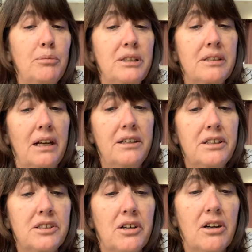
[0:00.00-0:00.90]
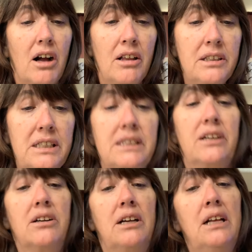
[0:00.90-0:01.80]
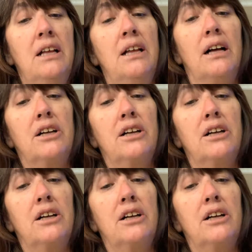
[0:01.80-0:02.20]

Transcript: decided to start colonies here. A